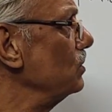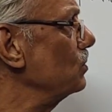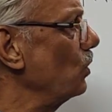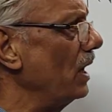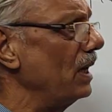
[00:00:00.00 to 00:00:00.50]

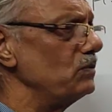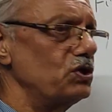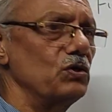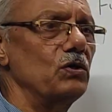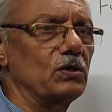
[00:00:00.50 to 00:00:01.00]
So I am
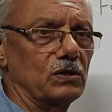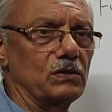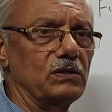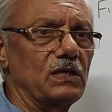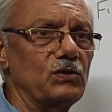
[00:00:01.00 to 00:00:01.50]

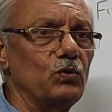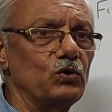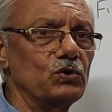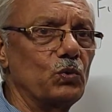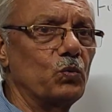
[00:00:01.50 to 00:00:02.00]
sure that
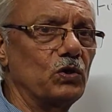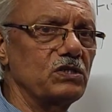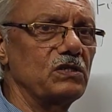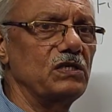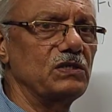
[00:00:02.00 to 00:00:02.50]
those who
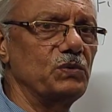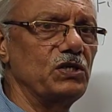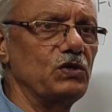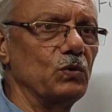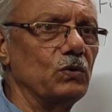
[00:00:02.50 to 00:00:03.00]
watch this
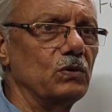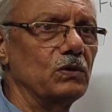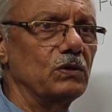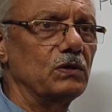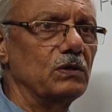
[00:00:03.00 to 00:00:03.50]
video,
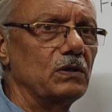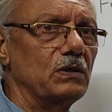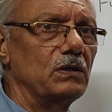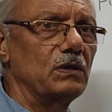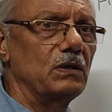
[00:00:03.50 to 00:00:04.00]

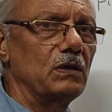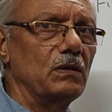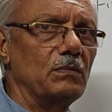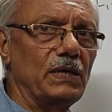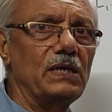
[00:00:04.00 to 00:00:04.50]

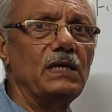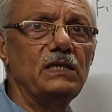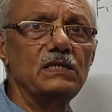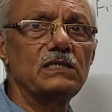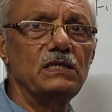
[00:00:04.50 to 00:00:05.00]

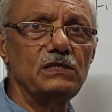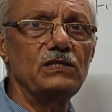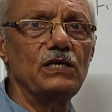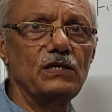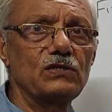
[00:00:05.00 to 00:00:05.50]
mainly these
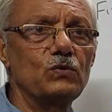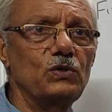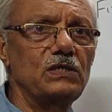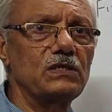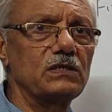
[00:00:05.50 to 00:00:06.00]
engineering
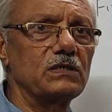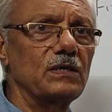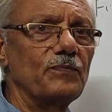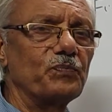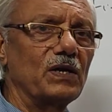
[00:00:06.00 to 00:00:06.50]
students,
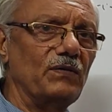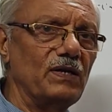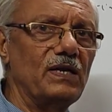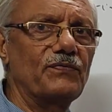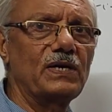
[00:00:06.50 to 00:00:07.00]

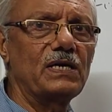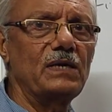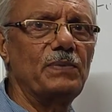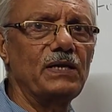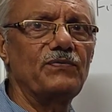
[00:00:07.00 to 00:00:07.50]
will
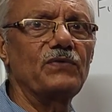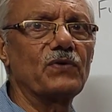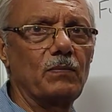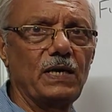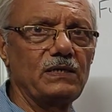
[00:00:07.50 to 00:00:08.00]
definitely benefit
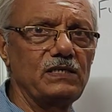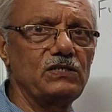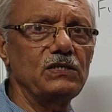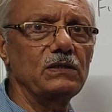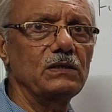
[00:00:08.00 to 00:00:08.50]
from my
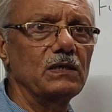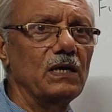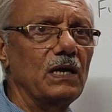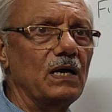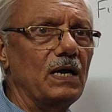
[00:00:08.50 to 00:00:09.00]
teaching.
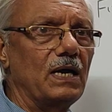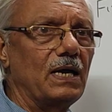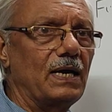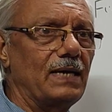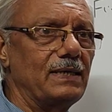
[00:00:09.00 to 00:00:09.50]

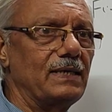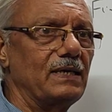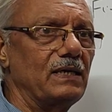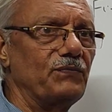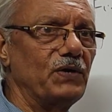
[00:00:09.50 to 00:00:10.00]
And
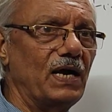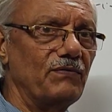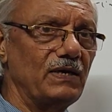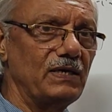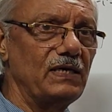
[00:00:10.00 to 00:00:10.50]
if you
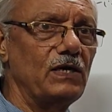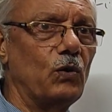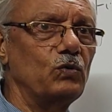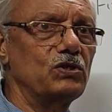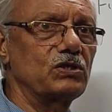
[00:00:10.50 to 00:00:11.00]
have any
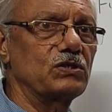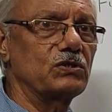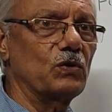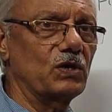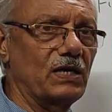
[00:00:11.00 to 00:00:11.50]

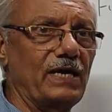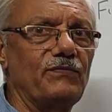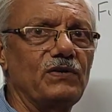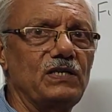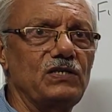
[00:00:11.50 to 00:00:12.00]
doubts or
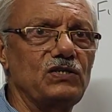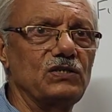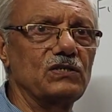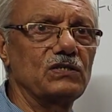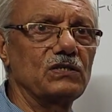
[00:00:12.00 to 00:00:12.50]

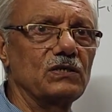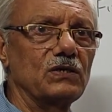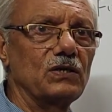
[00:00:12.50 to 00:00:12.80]
clarifications